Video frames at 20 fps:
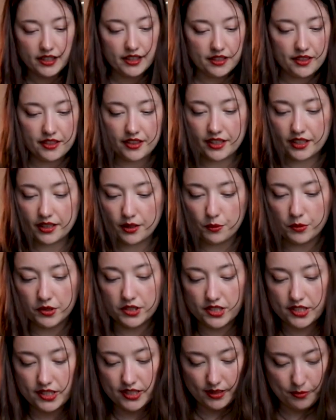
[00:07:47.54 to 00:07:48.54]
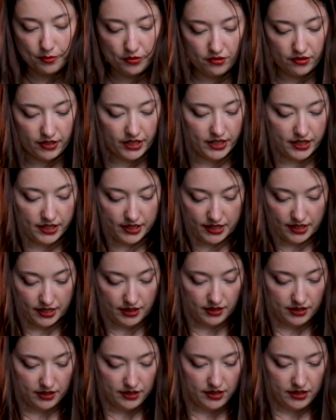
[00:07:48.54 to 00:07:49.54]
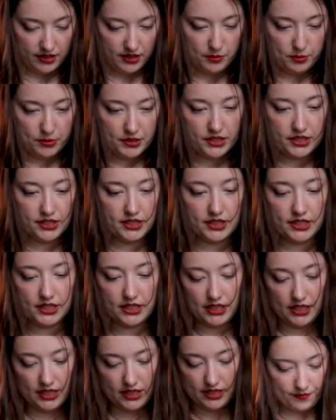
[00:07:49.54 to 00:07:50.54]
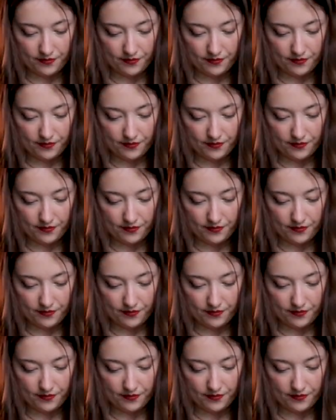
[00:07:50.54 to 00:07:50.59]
I think I want to separate it a little bit.